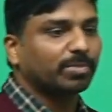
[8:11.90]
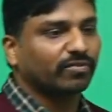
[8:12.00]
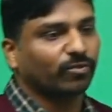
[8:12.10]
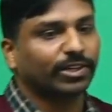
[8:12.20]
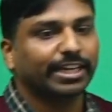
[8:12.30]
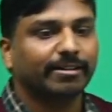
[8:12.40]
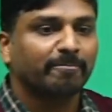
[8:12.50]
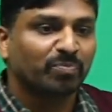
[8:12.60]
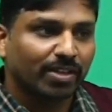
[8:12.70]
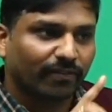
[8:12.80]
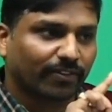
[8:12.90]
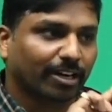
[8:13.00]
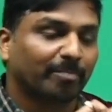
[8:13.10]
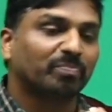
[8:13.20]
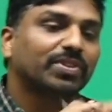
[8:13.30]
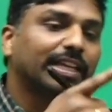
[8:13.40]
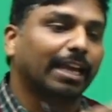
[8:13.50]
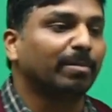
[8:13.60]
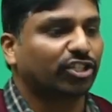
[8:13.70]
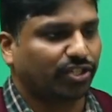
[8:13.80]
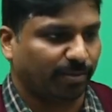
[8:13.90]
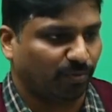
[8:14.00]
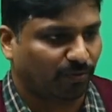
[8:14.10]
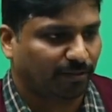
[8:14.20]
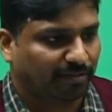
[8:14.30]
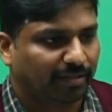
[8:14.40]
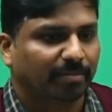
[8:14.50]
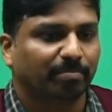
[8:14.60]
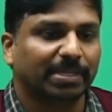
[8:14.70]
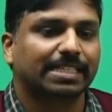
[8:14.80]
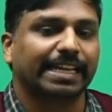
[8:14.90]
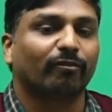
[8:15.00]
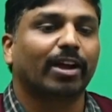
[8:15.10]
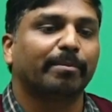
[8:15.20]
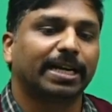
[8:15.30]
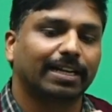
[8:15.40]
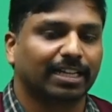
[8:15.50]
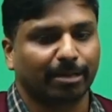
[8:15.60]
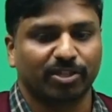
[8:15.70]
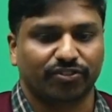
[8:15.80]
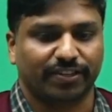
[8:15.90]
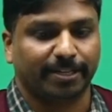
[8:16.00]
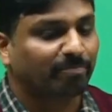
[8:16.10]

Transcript: 14 from chemistry book, means environmental chemistry.